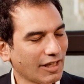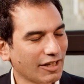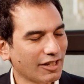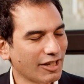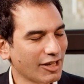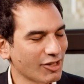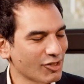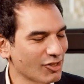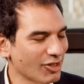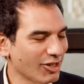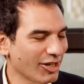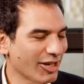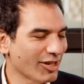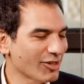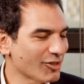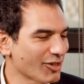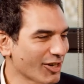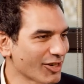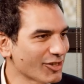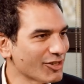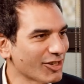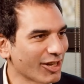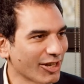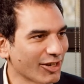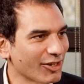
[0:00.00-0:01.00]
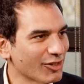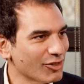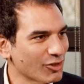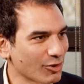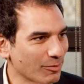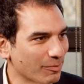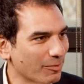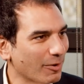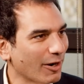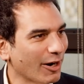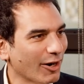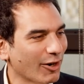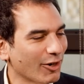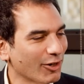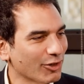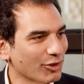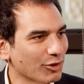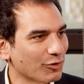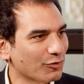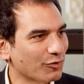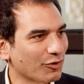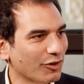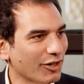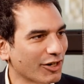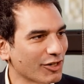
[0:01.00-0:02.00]
Lesley, as I said, it's a
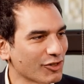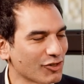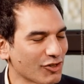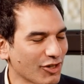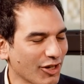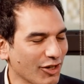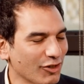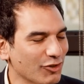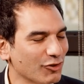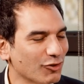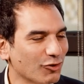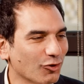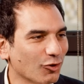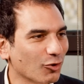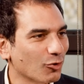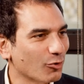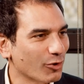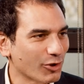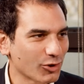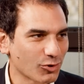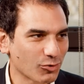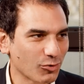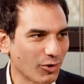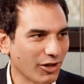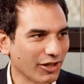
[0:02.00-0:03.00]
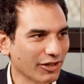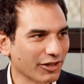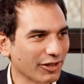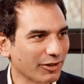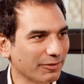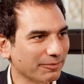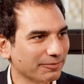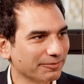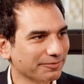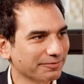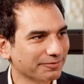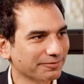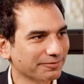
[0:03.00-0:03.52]
priority for us and you're always welcome.